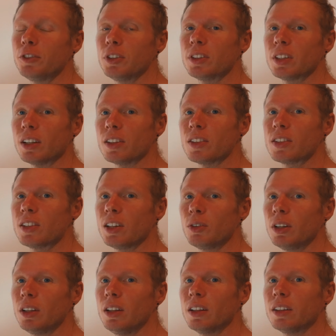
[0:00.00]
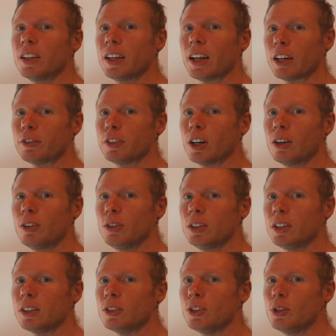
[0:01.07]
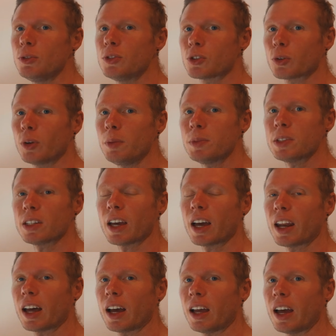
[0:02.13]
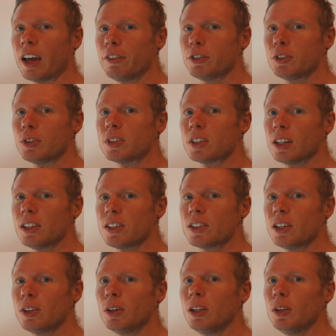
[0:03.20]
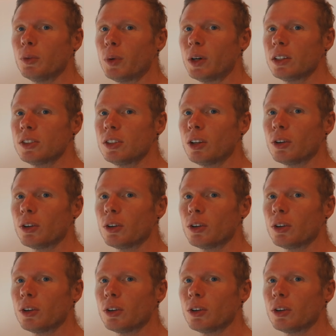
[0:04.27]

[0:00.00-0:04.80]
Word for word: to tell Siril that I've downloaded new scripts and I have to tell Siril where's the